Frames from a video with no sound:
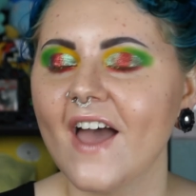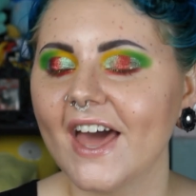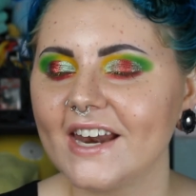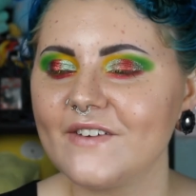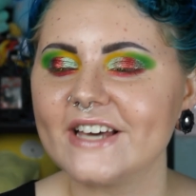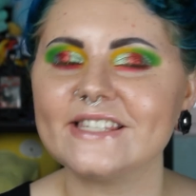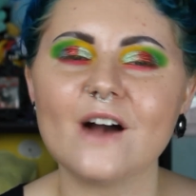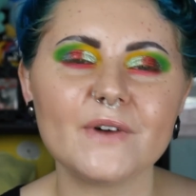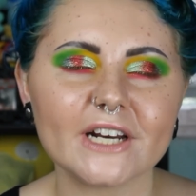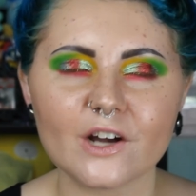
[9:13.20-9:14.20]
Anyways,
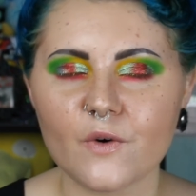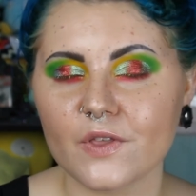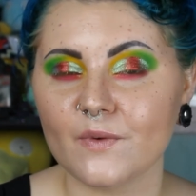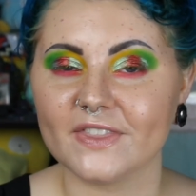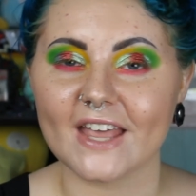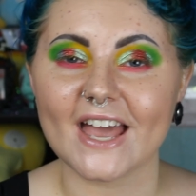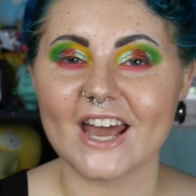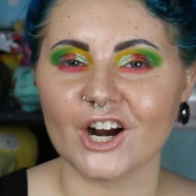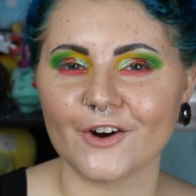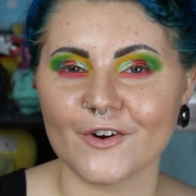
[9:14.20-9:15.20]
now we're going to go in with the
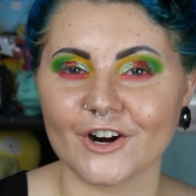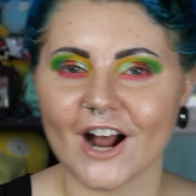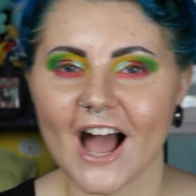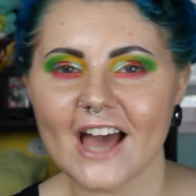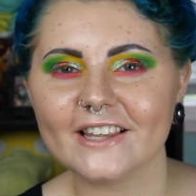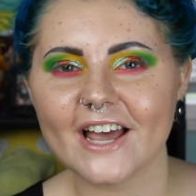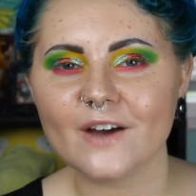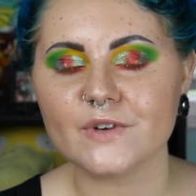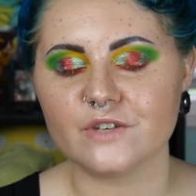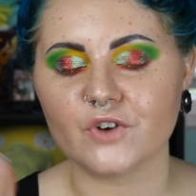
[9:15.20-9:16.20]
inner corner
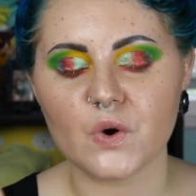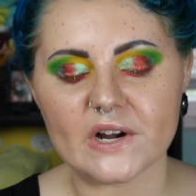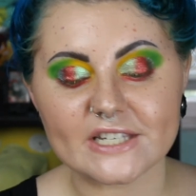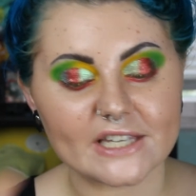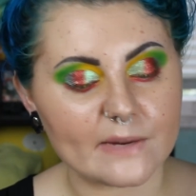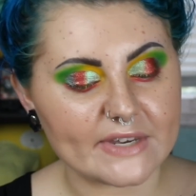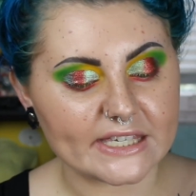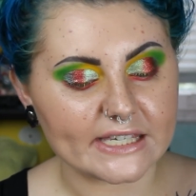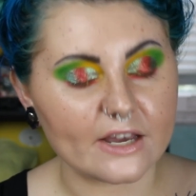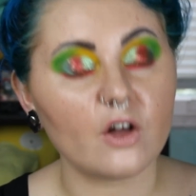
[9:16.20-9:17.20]
highlight, which of course is going to be
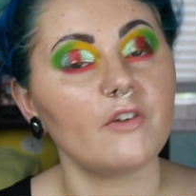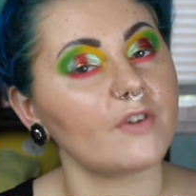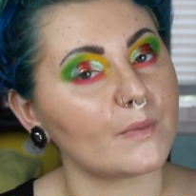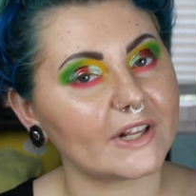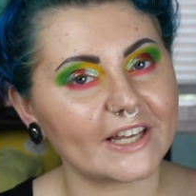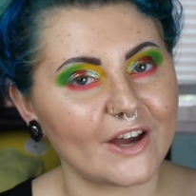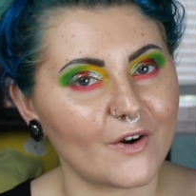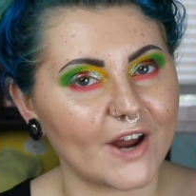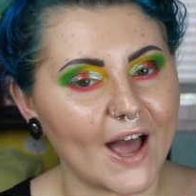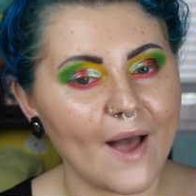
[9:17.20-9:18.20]
Ciel from
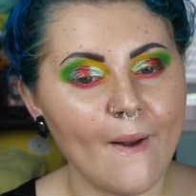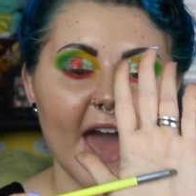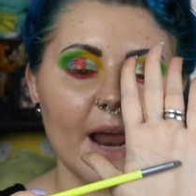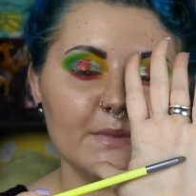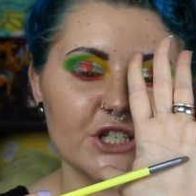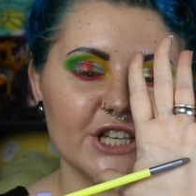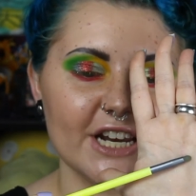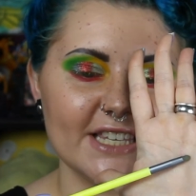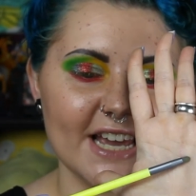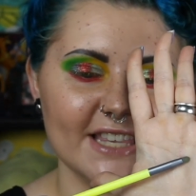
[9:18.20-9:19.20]
Clionadh. And I'm just
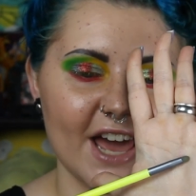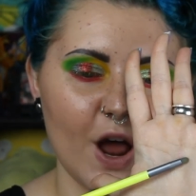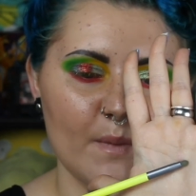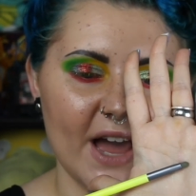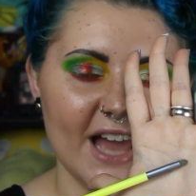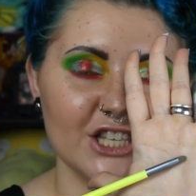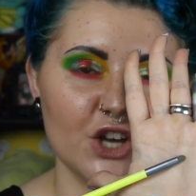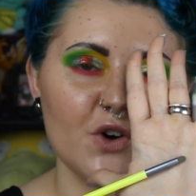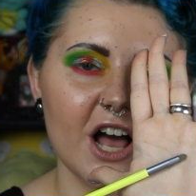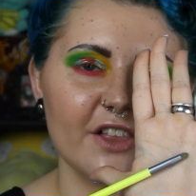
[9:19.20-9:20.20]
going to take that on my
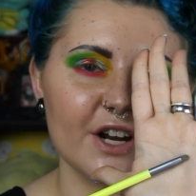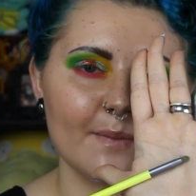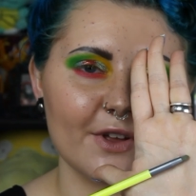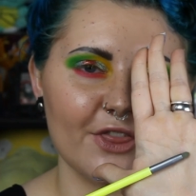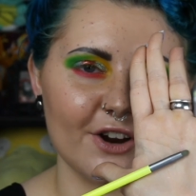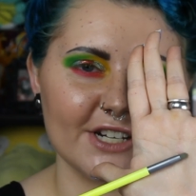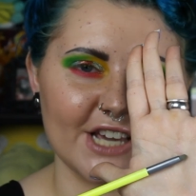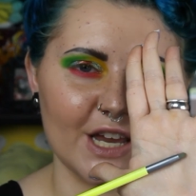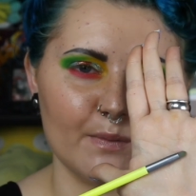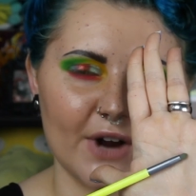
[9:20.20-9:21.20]
doe color number
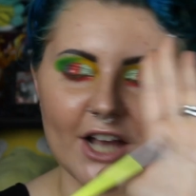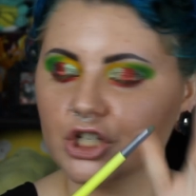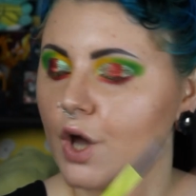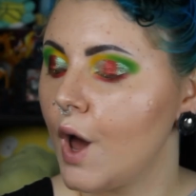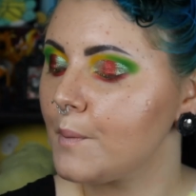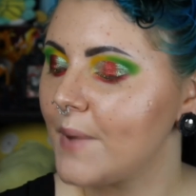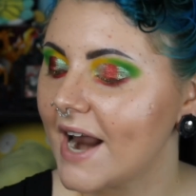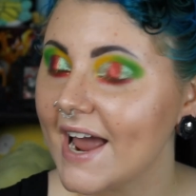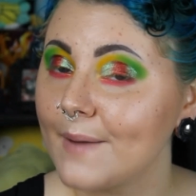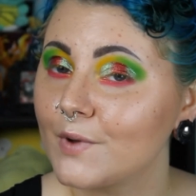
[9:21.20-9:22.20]
13 brush, but
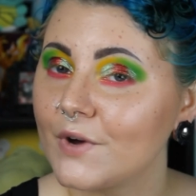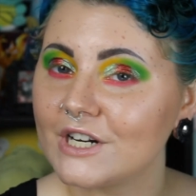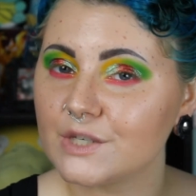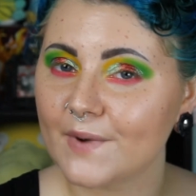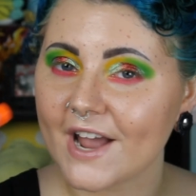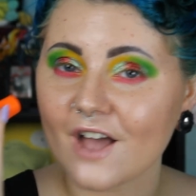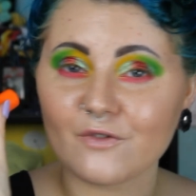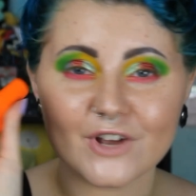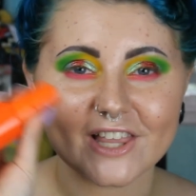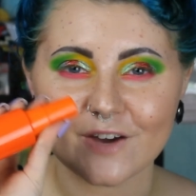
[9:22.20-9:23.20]
I am going to spray
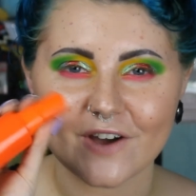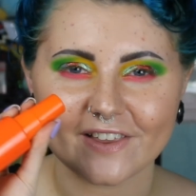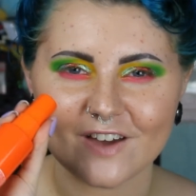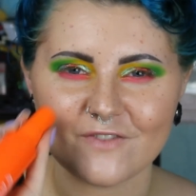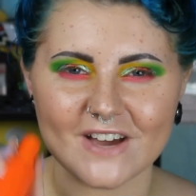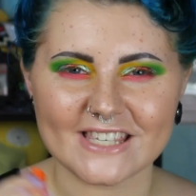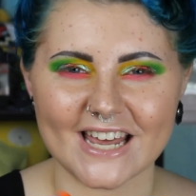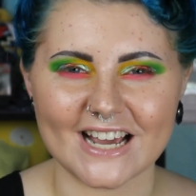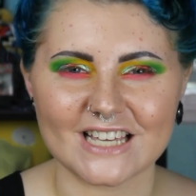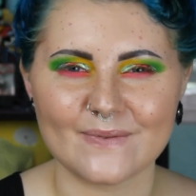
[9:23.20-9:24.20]
it really quickly with my
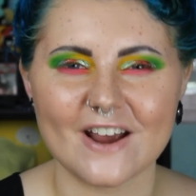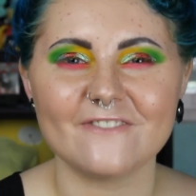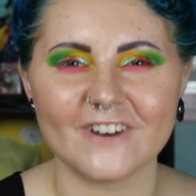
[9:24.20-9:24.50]
setting spray